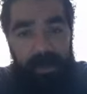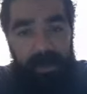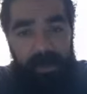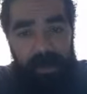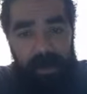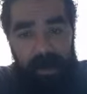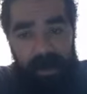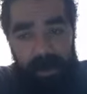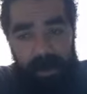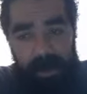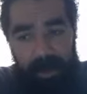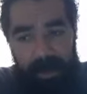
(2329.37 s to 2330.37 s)
before,
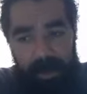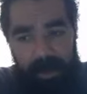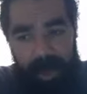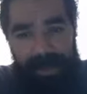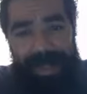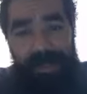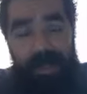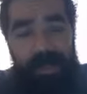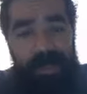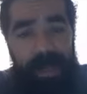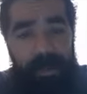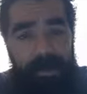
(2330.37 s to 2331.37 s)
and that's why I
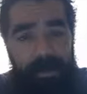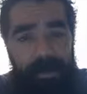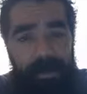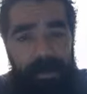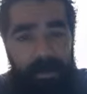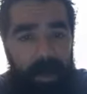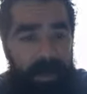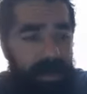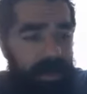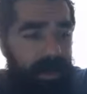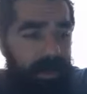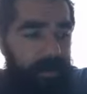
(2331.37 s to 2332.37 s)
stopped
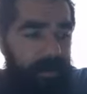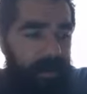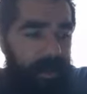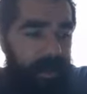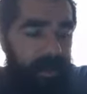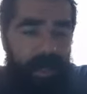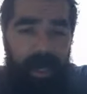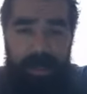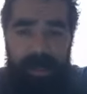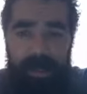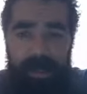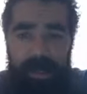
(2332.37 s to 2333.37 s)
Reddit um,
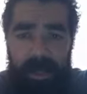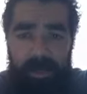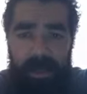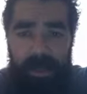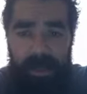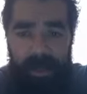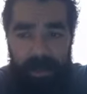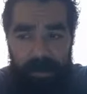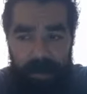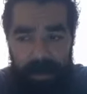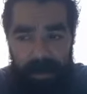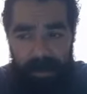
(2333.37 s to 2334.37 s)
interacting and stuff. I need to get
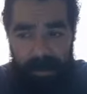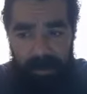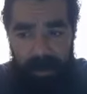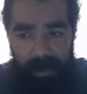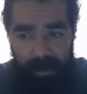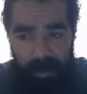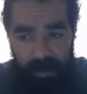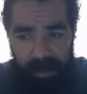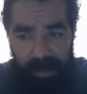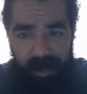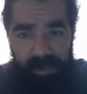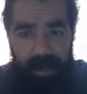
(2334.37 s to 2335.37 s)
more control of my
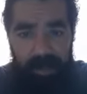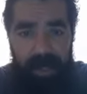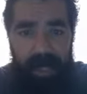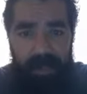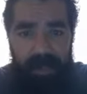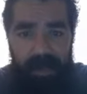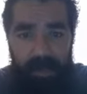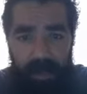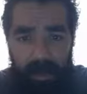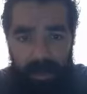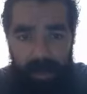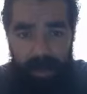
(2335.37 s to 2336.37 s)
emotions and my reactions and
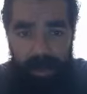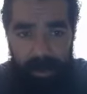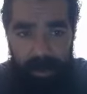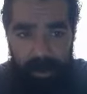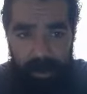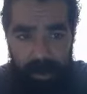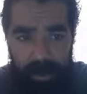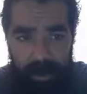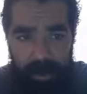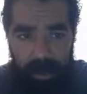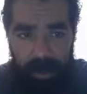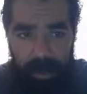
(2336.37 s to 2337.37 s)
what we're doing here,
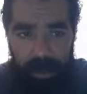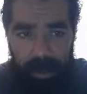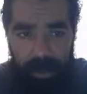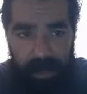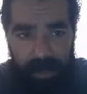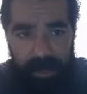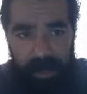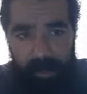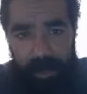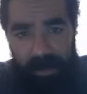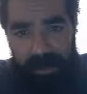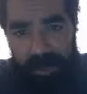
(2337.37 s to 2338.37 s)
so I could get a
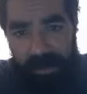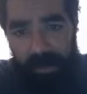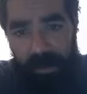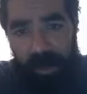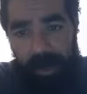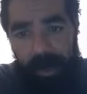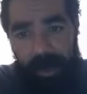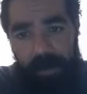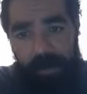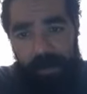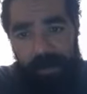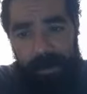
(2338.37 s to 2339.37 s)
better sense of who I
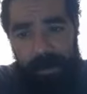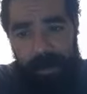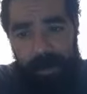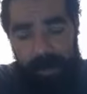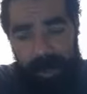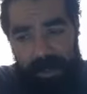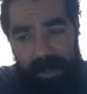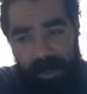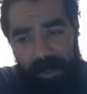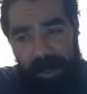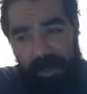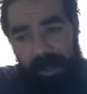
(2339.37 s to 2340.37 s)
am. Because
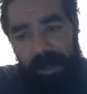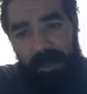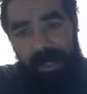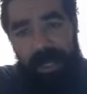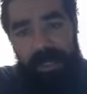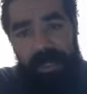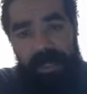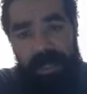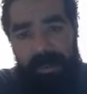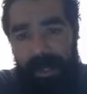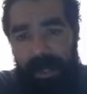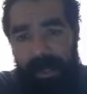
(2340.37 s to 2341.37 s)
otherwise, when the projections
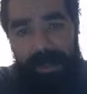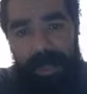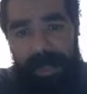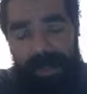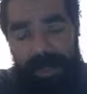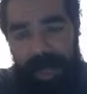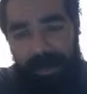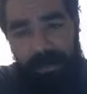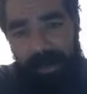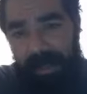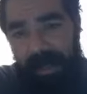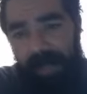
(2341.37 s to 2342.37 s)
come it's like
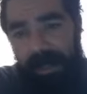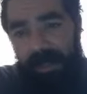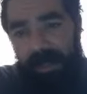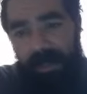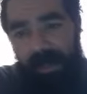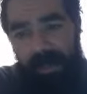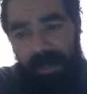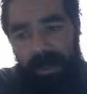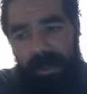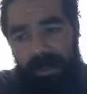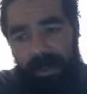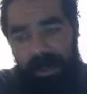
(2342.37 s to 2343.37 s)
everyone's not on your shoulder or
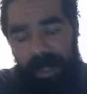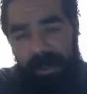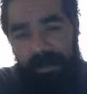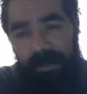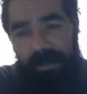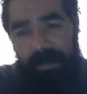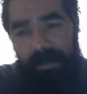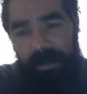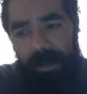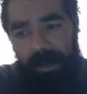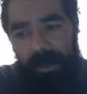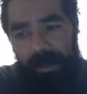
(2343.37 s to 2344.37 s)
living your life
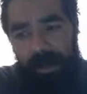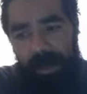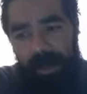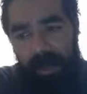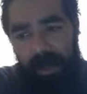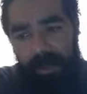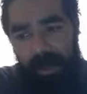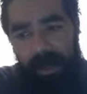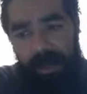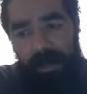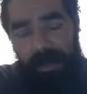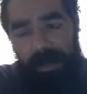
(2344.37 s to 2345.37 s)
with you, so they
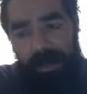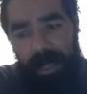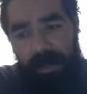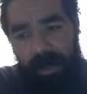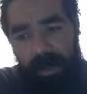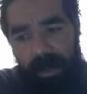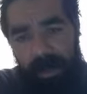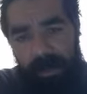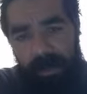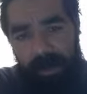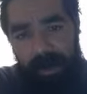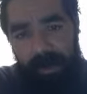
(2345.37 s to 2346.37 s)
don't understand where you're
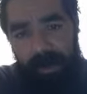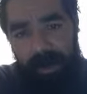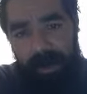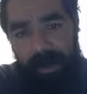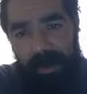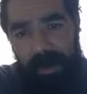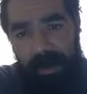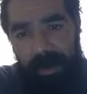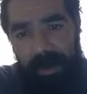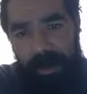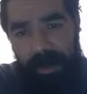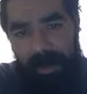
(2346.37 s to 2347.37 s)
coming from
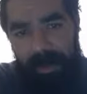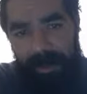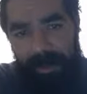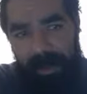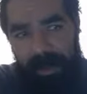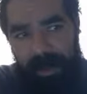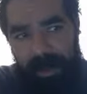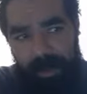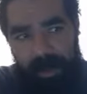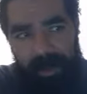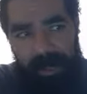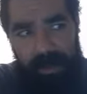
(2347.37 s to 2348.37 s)
you could
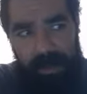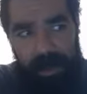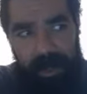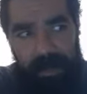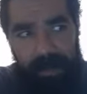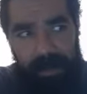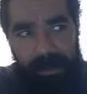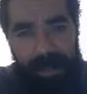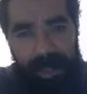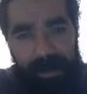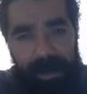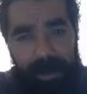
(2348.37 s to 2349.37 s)
approach that two ways. You can be
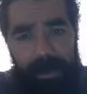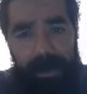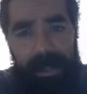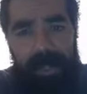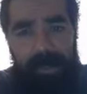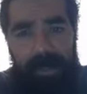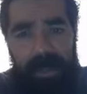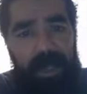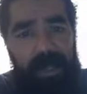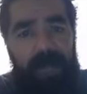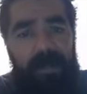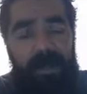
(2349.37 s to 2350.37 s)
like, all right, I'm going to
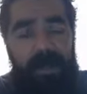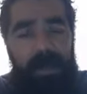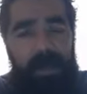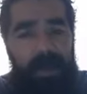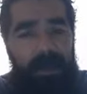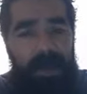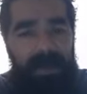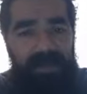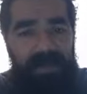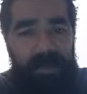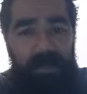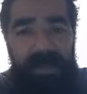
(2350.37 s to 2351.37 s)
explain to everyone where I'm coming
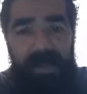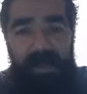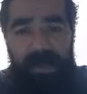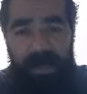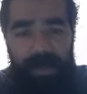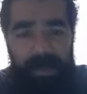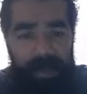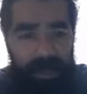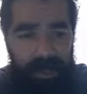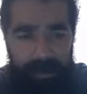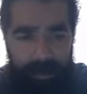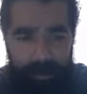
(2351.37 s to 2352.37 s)
from, which is what I'm doing
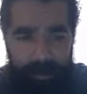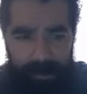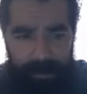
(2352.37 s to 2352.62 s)
here, but